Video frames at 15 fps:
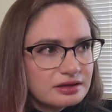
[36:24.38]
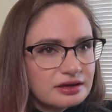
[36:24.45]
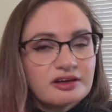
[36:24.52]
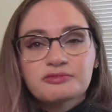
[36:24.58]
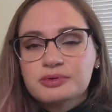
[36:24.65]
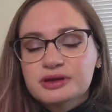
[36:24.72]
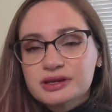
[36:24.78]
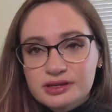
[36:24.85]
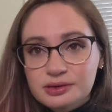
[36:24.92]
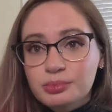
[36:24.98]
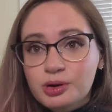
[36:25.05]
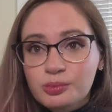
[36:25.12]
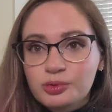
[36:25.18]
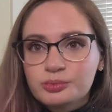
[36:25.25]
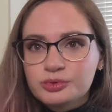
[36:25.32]
have been in a
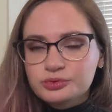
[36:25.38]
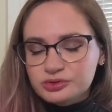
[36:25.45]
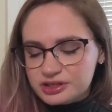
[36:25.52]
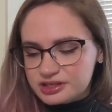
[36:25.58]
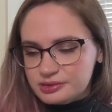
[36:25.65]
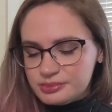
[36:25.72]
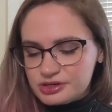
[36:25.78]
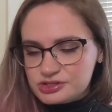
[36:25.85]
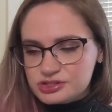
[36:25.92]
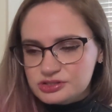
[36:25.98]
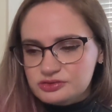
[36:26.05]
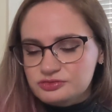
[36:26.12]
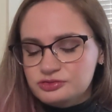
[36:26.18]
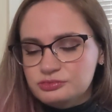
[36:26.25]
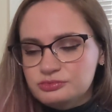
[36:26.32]
purple mood, like I
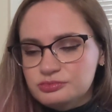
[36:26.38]
mentioned a